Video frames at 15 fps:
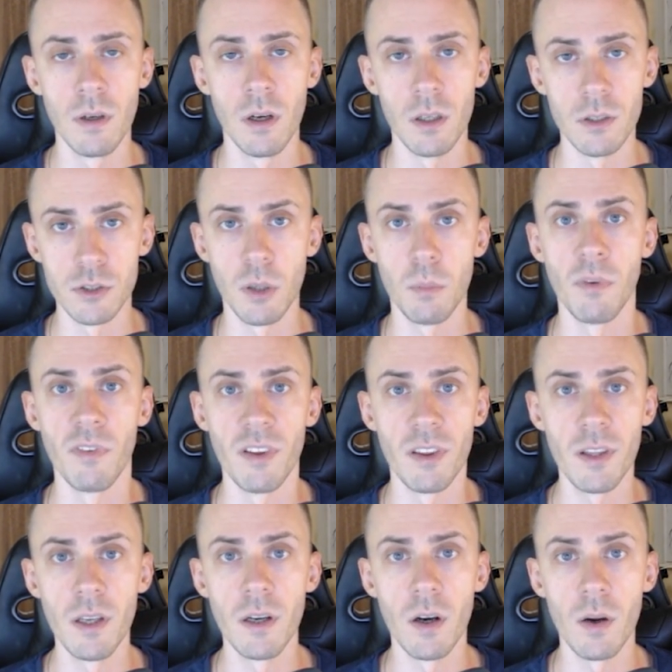On top of
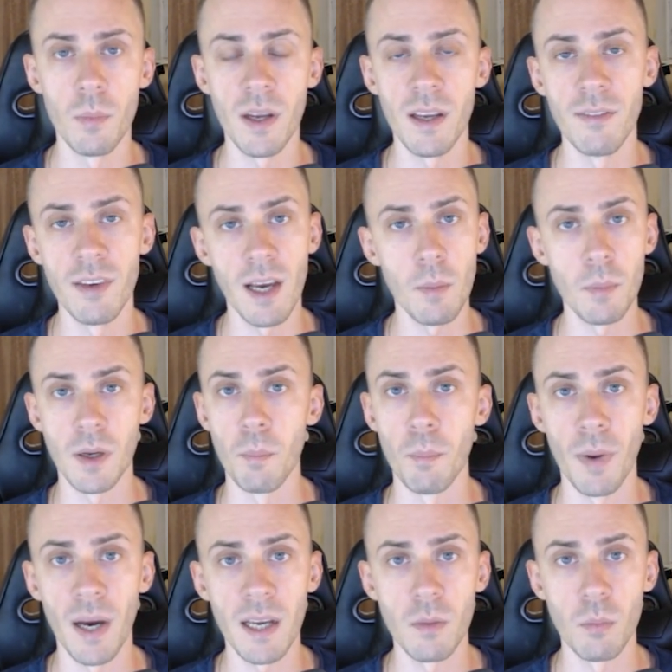Ethereum, EVM
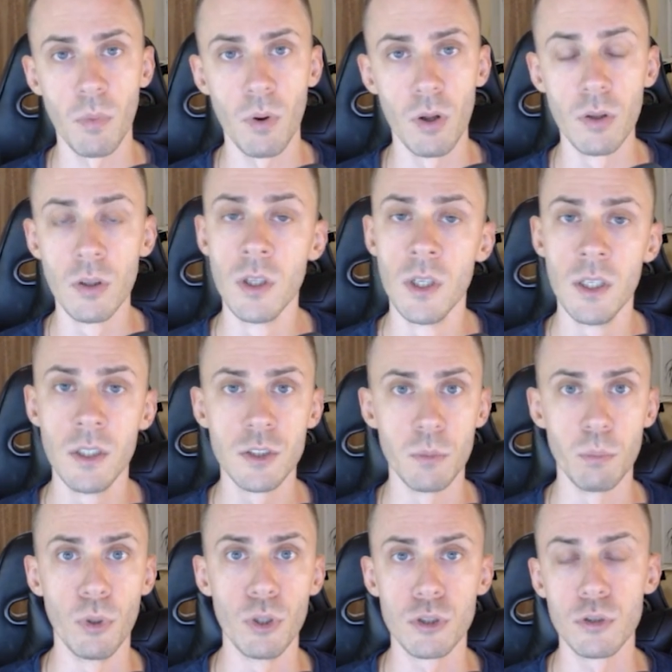compatible,
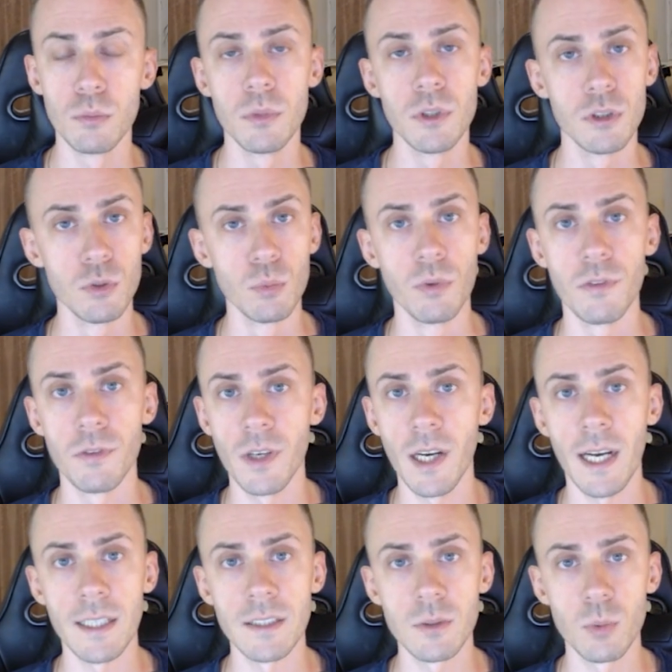supposed to be super
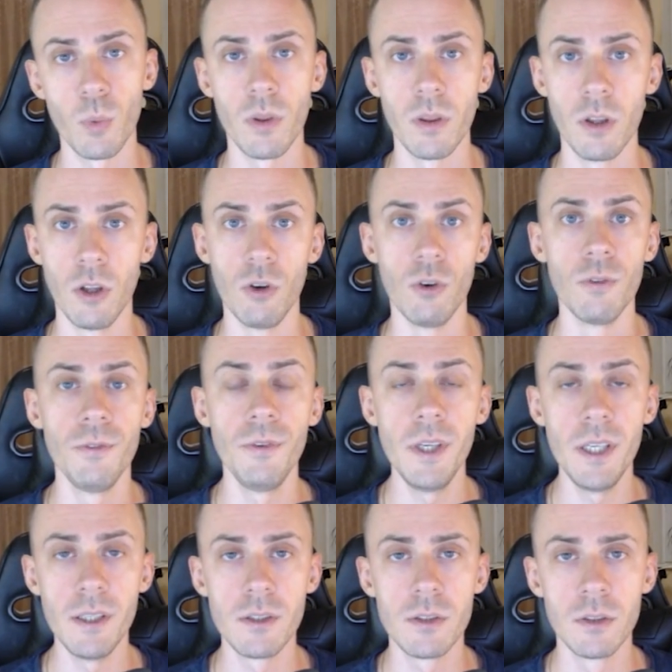fast with low
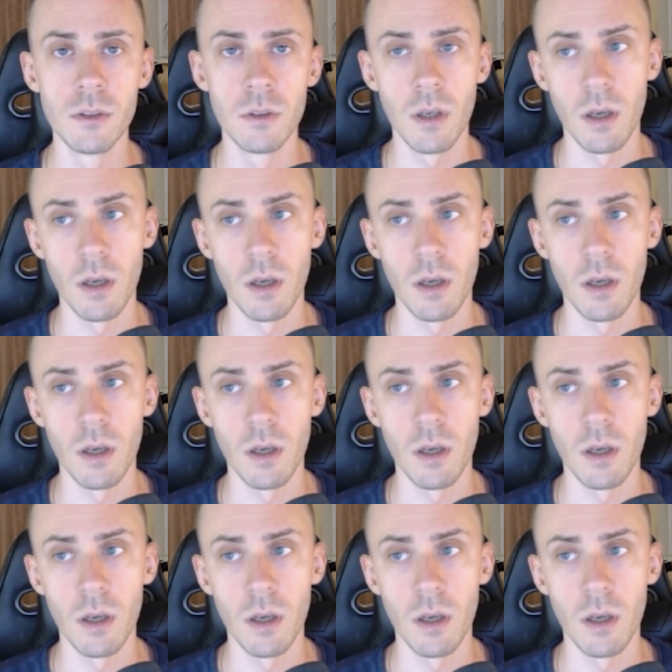fees.